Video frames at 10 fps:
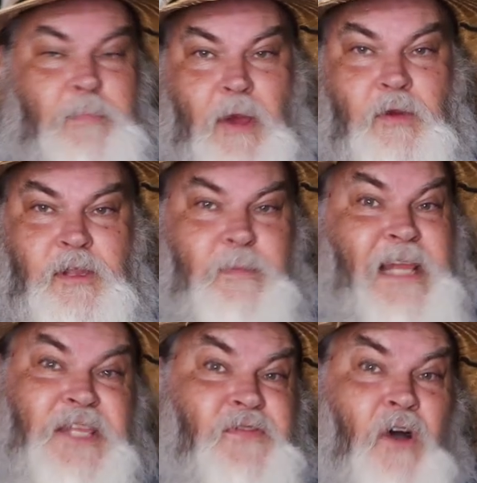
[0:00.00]
bury them, and
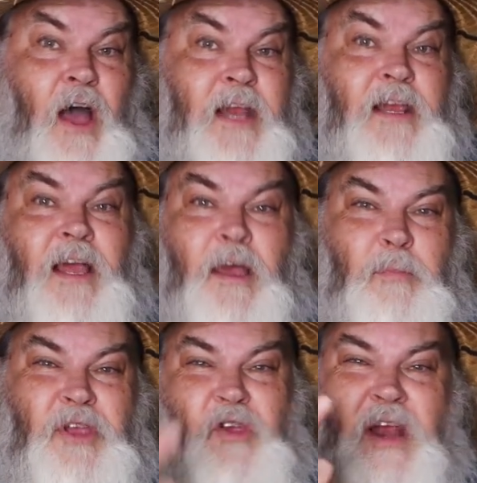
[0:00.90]
that's fine,
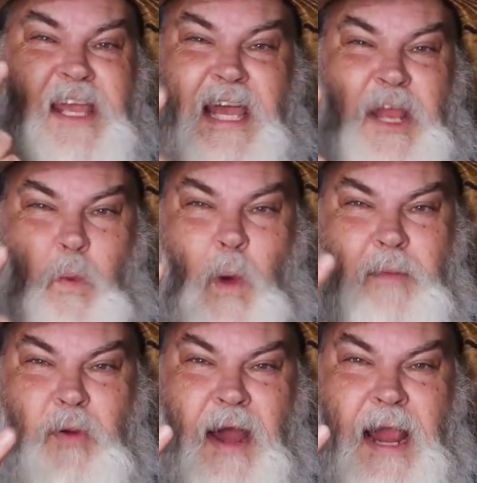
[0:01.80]
but you're only getting one
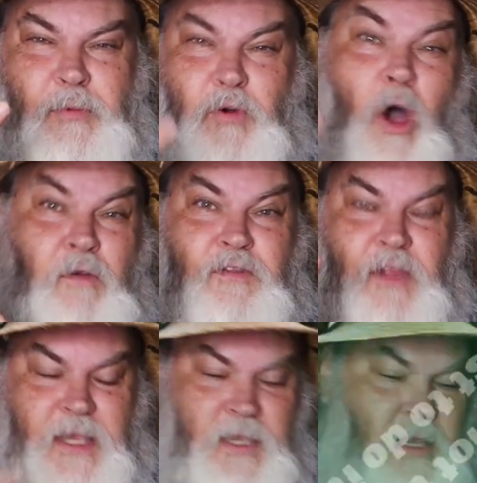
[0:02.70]
pineapple
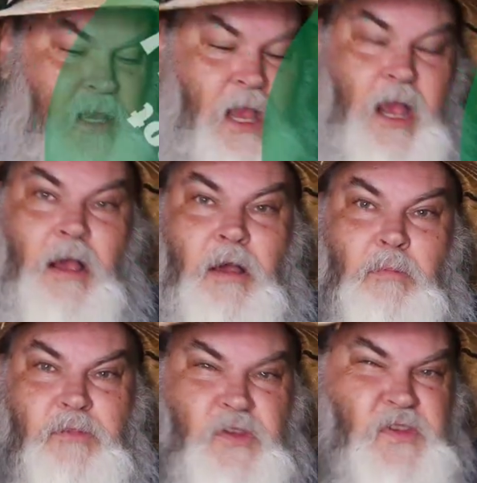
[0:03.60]
hopefully.
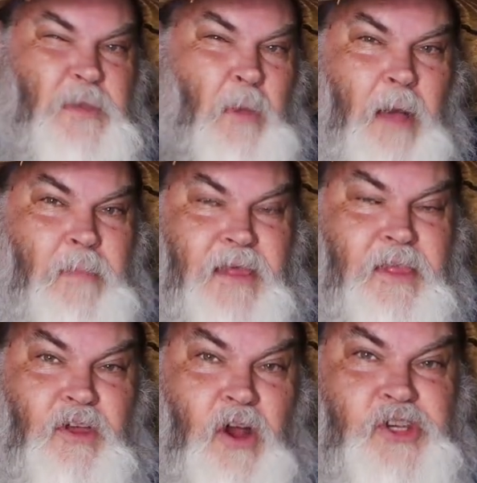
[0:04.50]
Using my
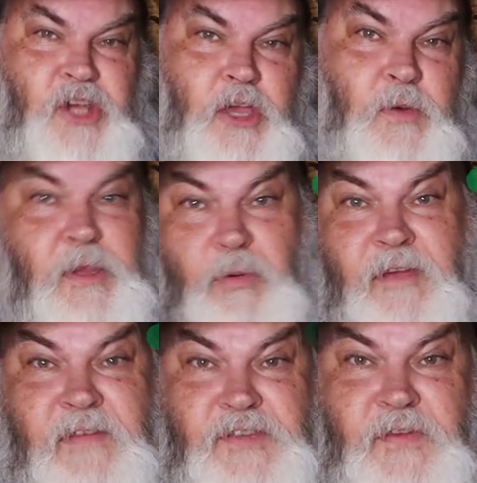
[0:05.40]
method that I show you in the
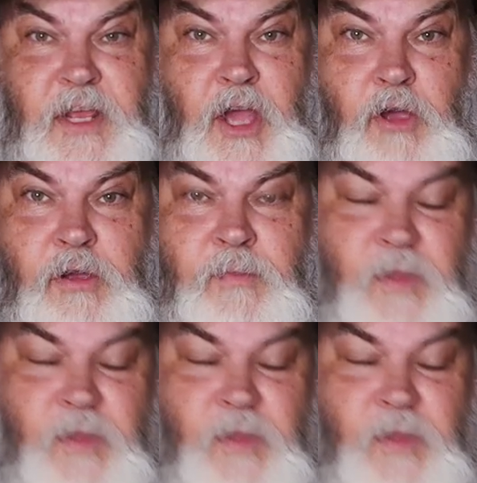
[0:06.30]
previous video,